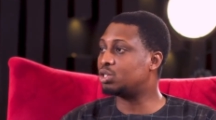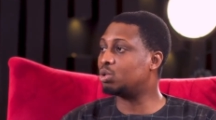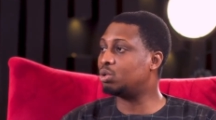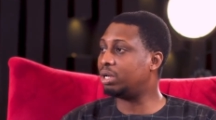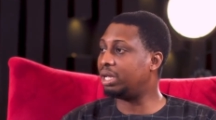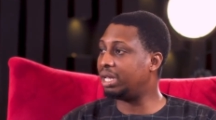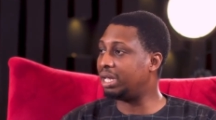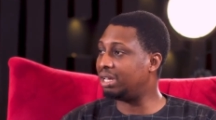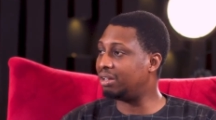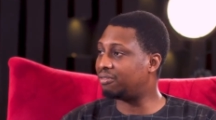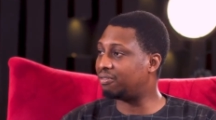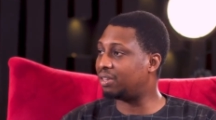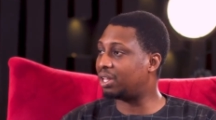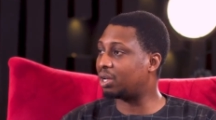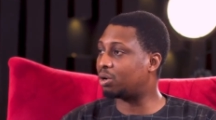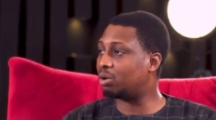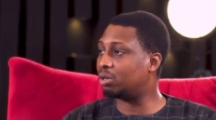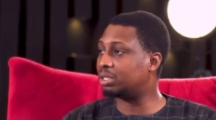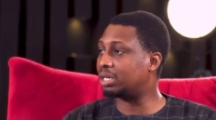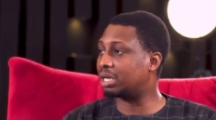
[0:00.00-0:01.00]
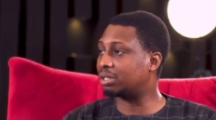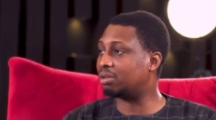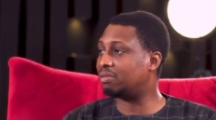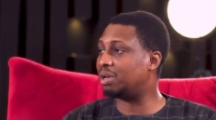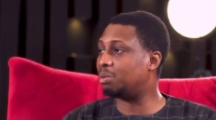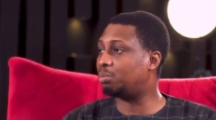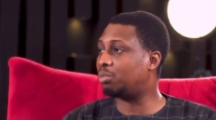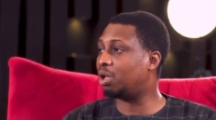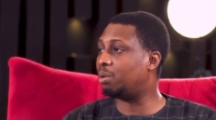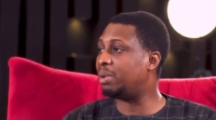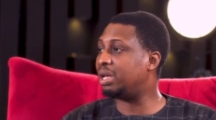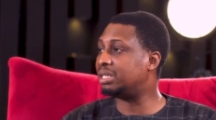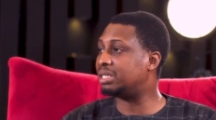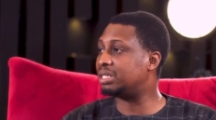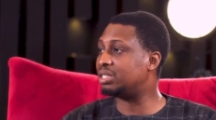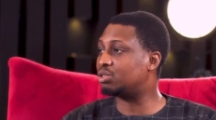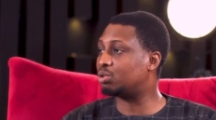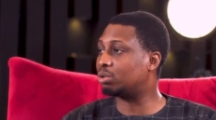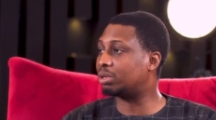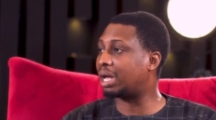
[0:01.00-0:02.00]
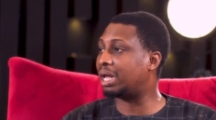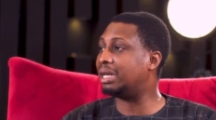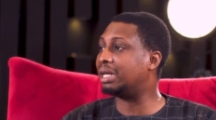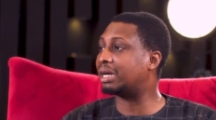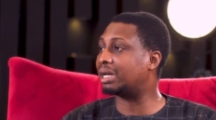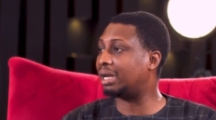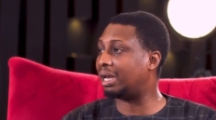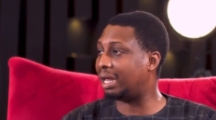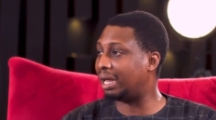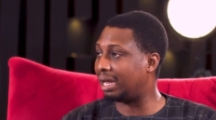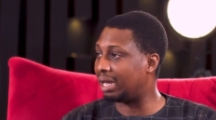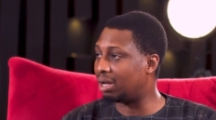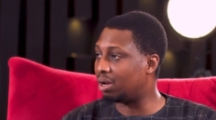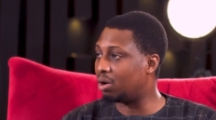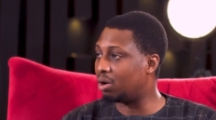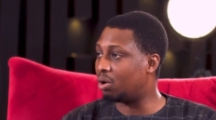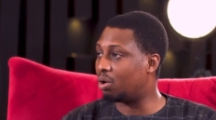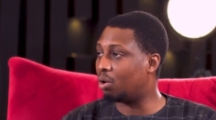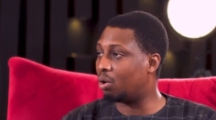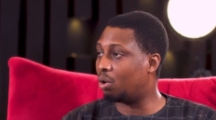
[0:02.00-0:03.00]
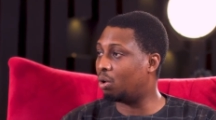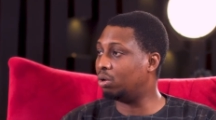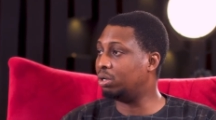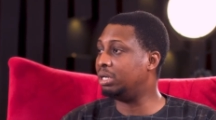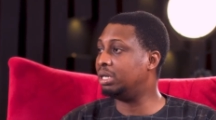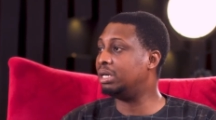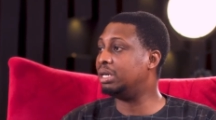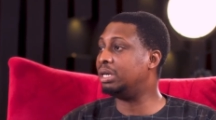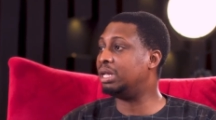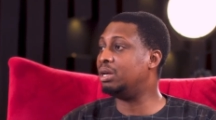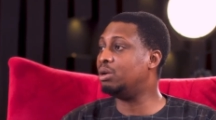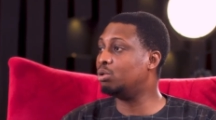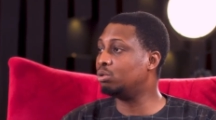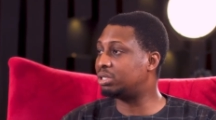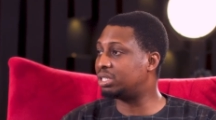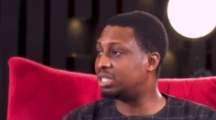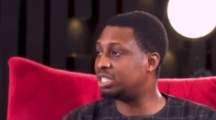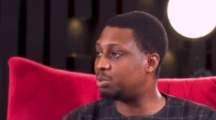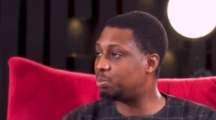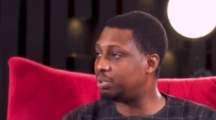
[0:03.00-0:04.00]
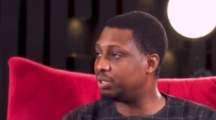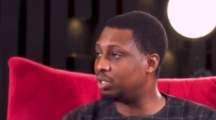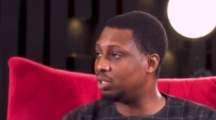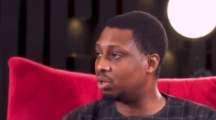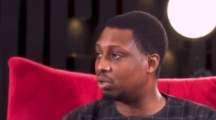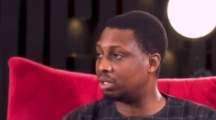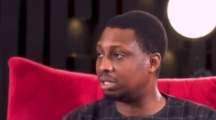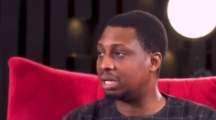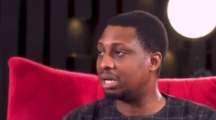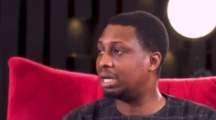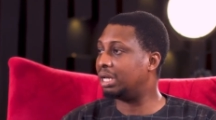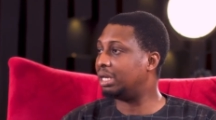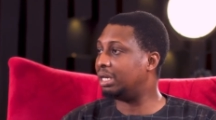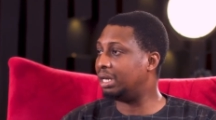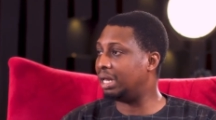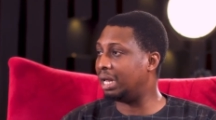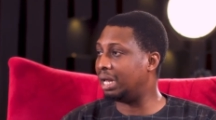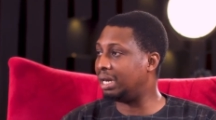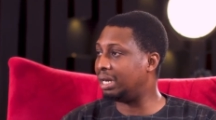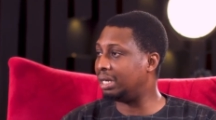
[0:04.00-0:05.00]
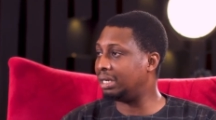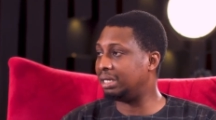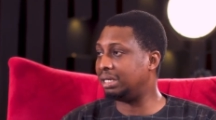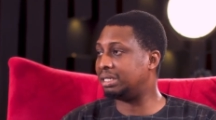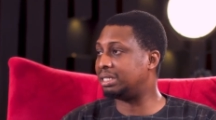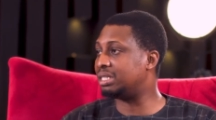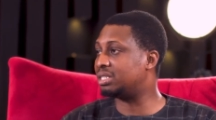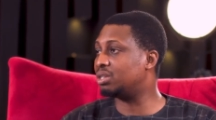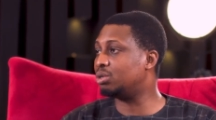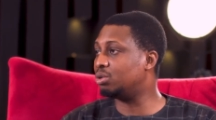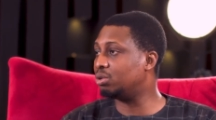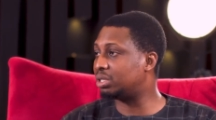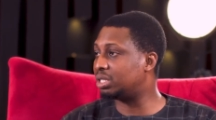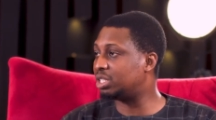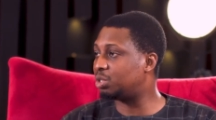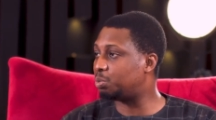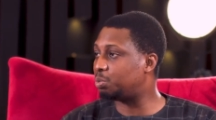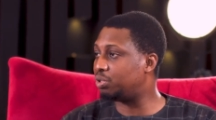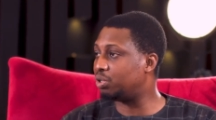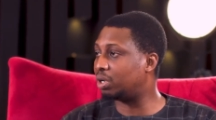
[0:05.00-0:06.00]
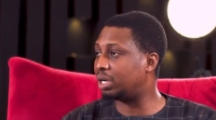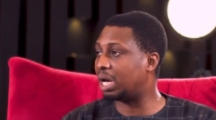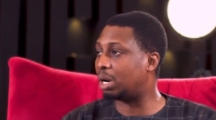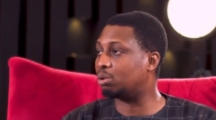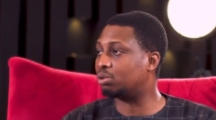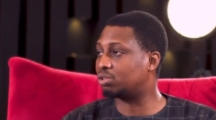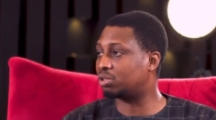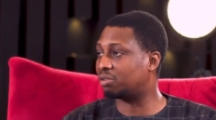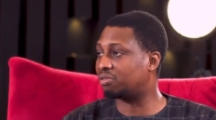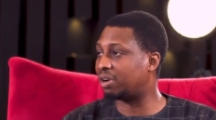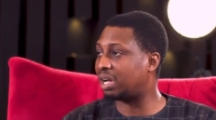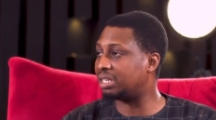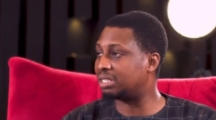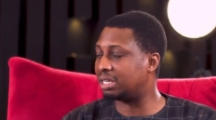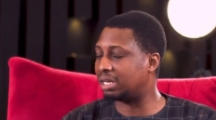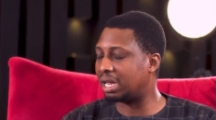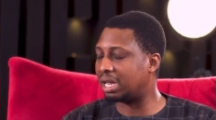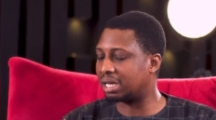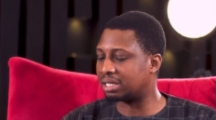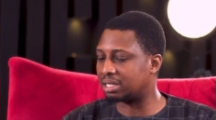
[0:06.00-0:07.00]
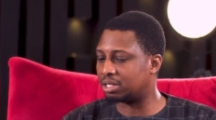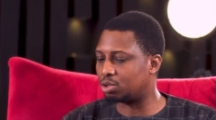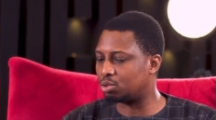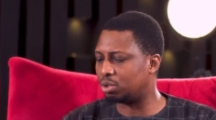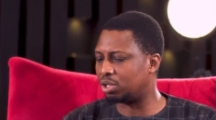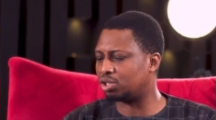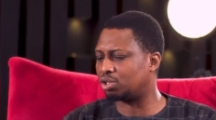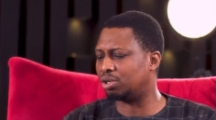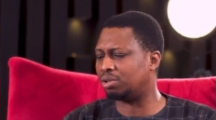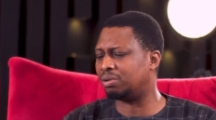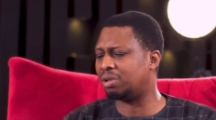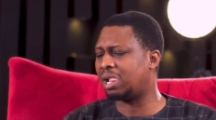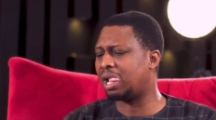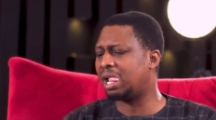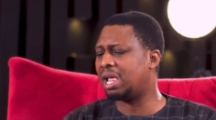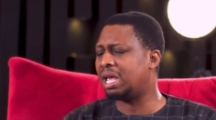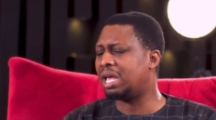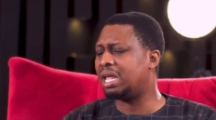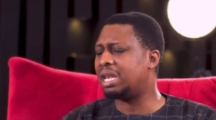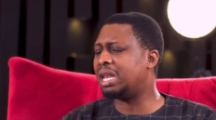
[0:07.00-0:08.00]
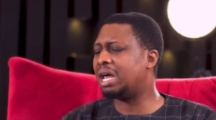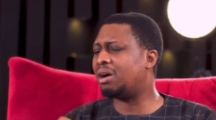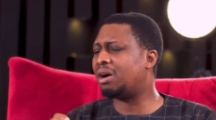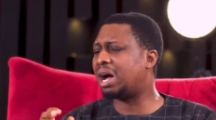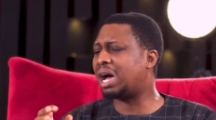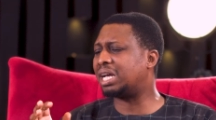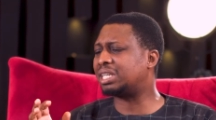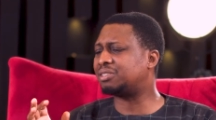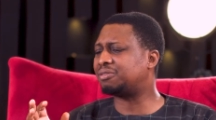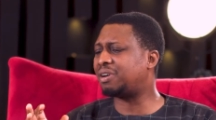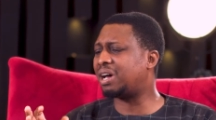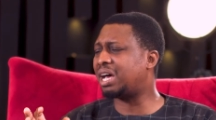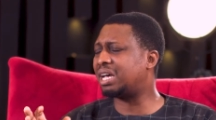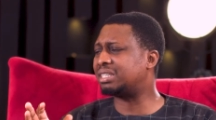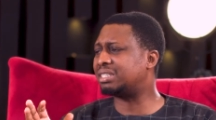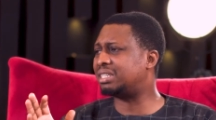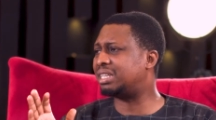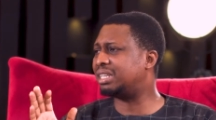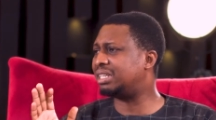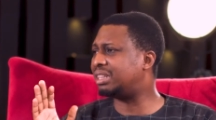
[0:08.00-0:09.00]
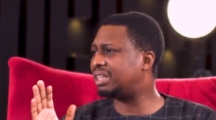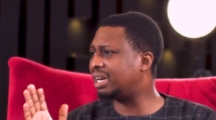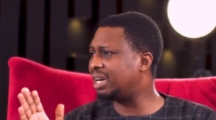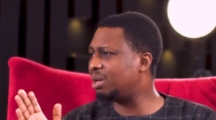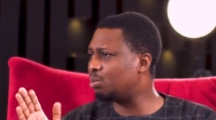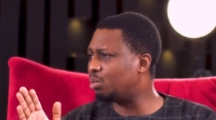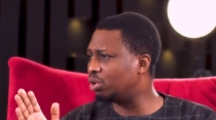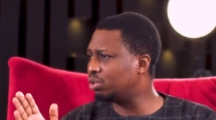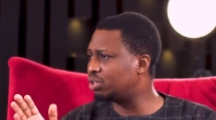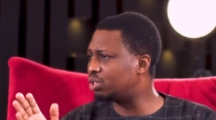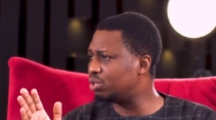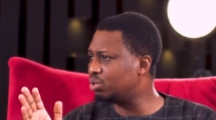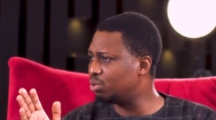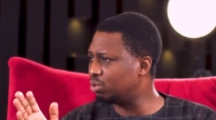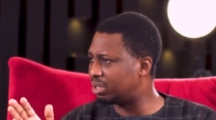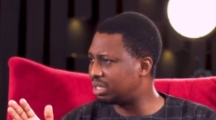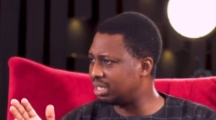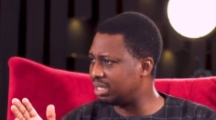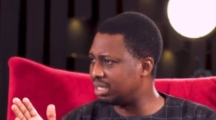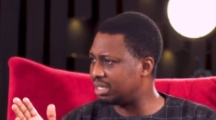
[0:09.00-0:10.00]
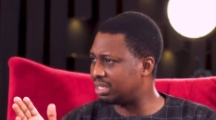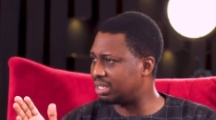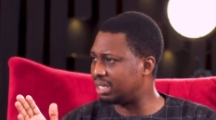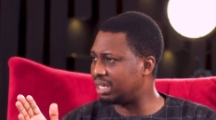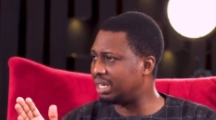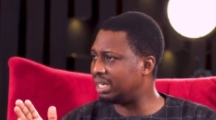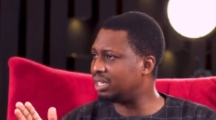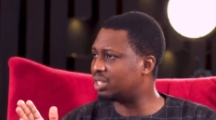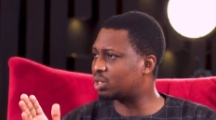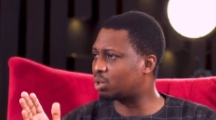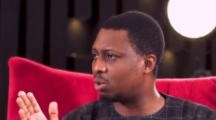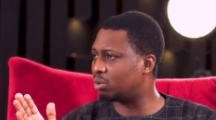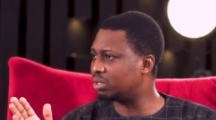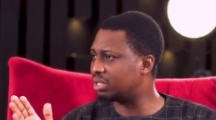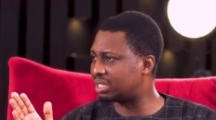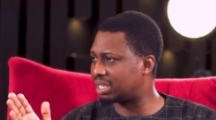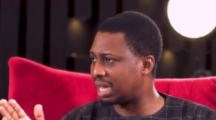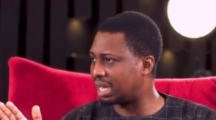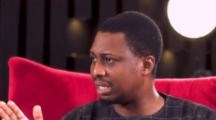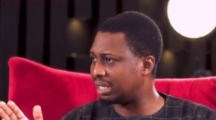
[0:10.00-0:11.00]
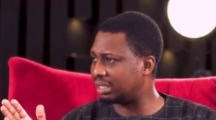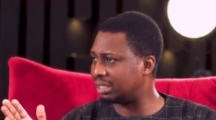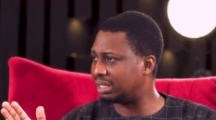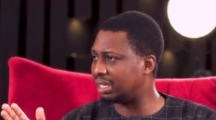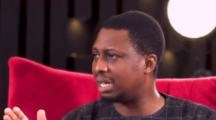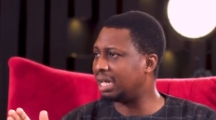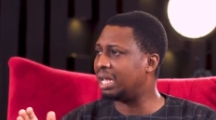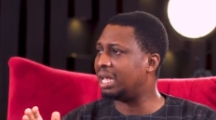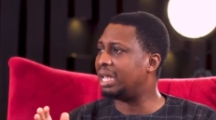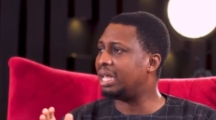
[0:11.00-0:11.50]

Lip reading: So if the contract of employment is totally clear on the notice period, then it is the notice period that will suffice in that situation. Now, as far as the 3-month notice is concerned,